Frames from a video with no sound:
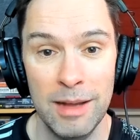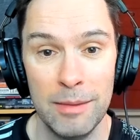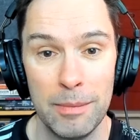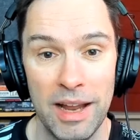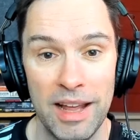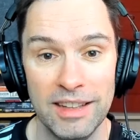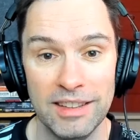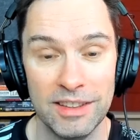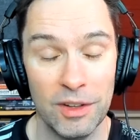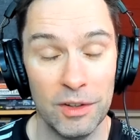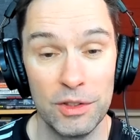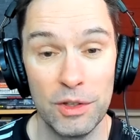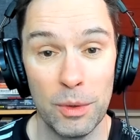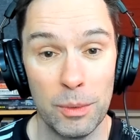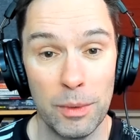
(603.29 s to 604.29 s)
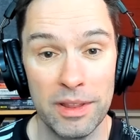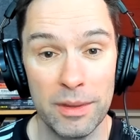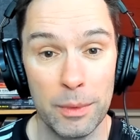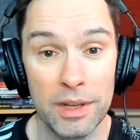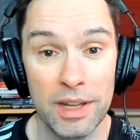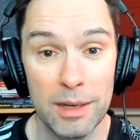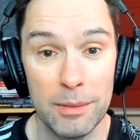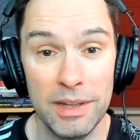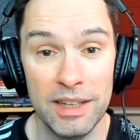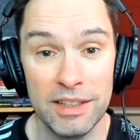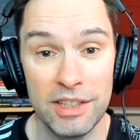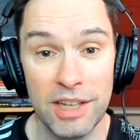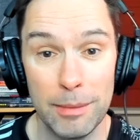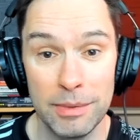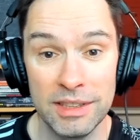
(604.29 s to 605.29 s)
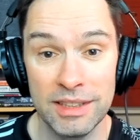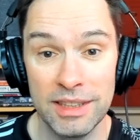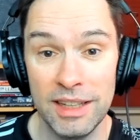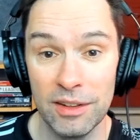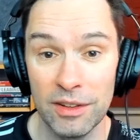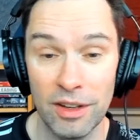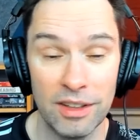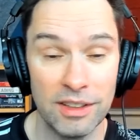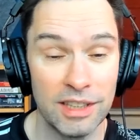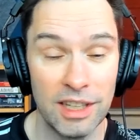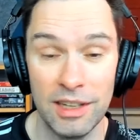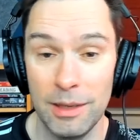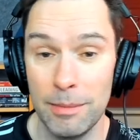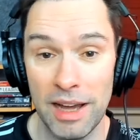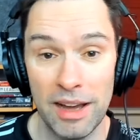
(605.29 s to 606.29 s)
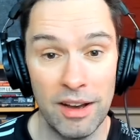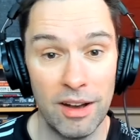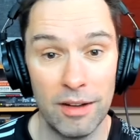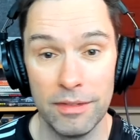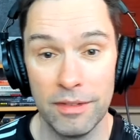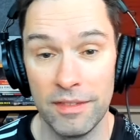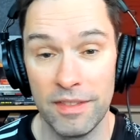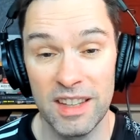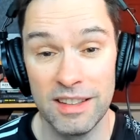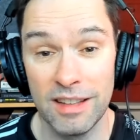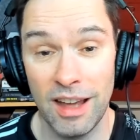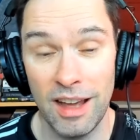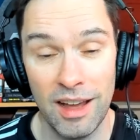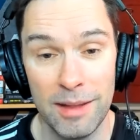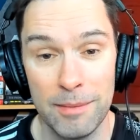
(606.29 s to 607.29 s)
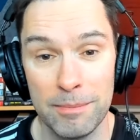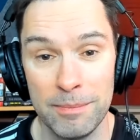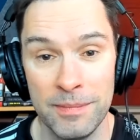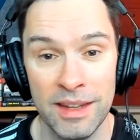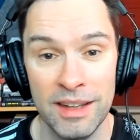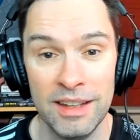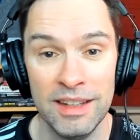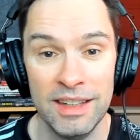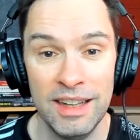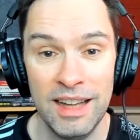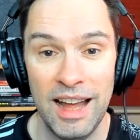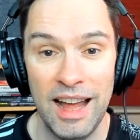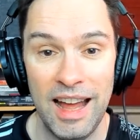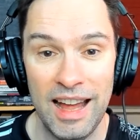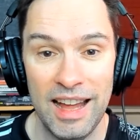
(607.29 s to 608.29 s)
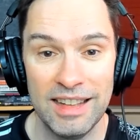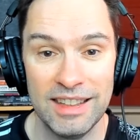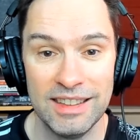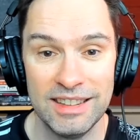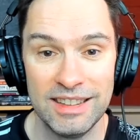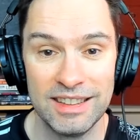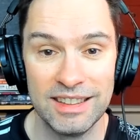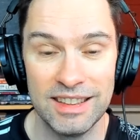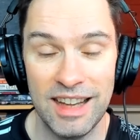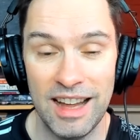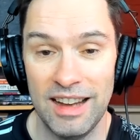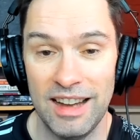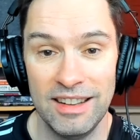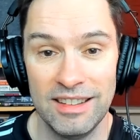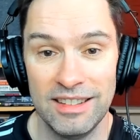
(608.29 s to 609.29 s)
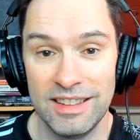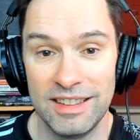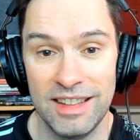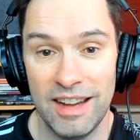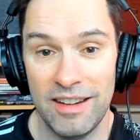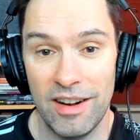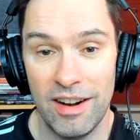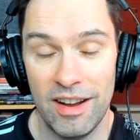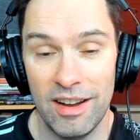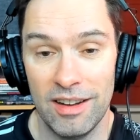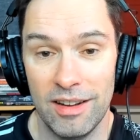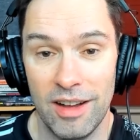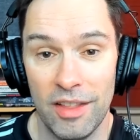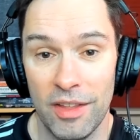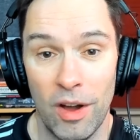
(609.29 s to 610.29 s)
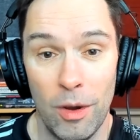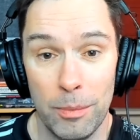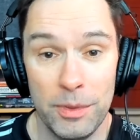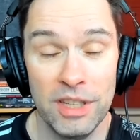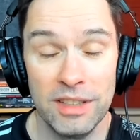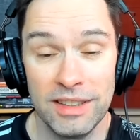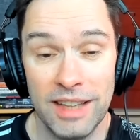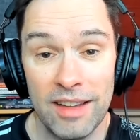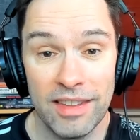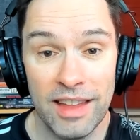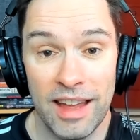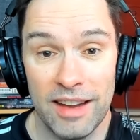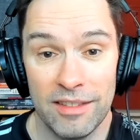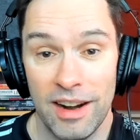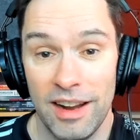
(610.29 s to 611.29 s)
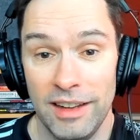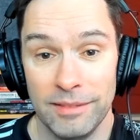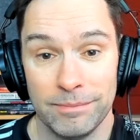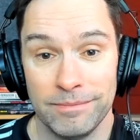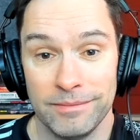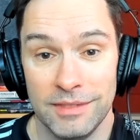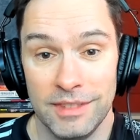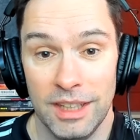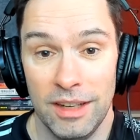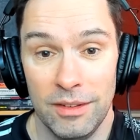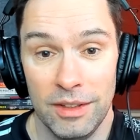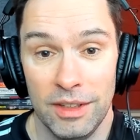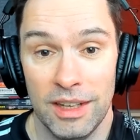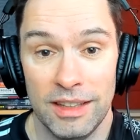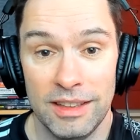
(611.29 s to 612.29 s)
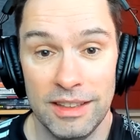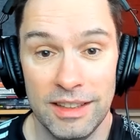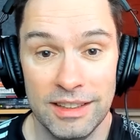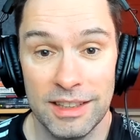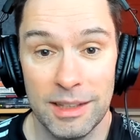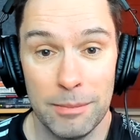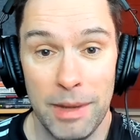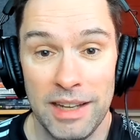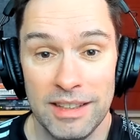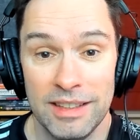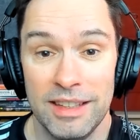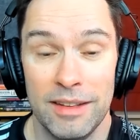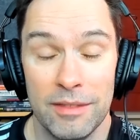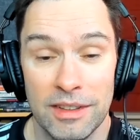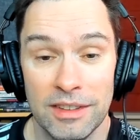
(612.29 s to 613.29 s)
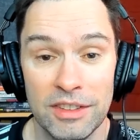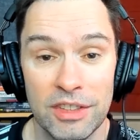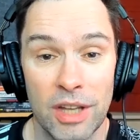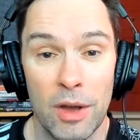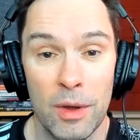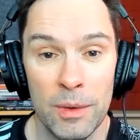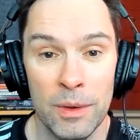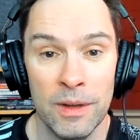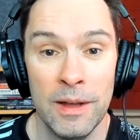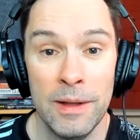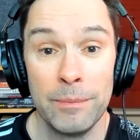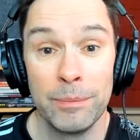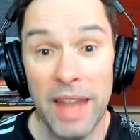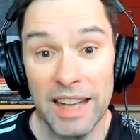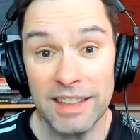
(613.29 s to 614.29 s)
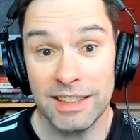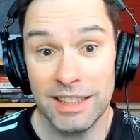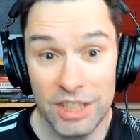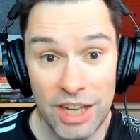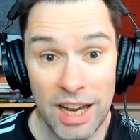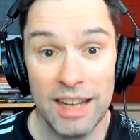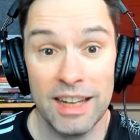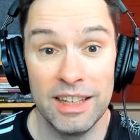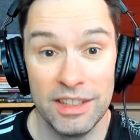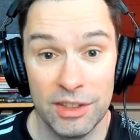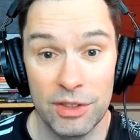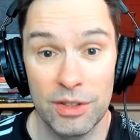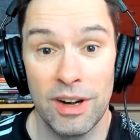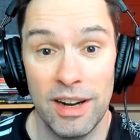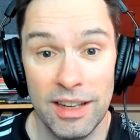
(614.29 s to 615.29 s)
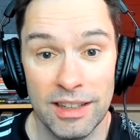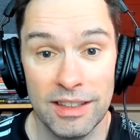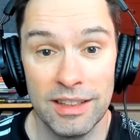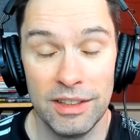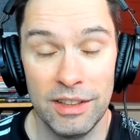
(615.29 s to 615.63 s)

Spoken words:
players are not sure whether we're going to be in the Champions League or not. It's only about half of the time, and there are other options out there, right? United is competitive, and so that's a challenge, right?